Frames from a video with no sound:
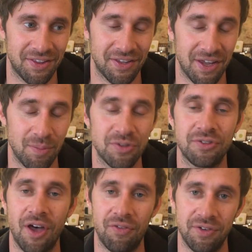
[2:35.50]
The name is
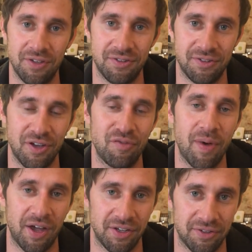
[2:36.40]
Softness of
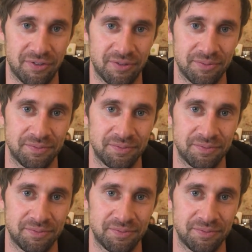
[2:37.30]
Bodies.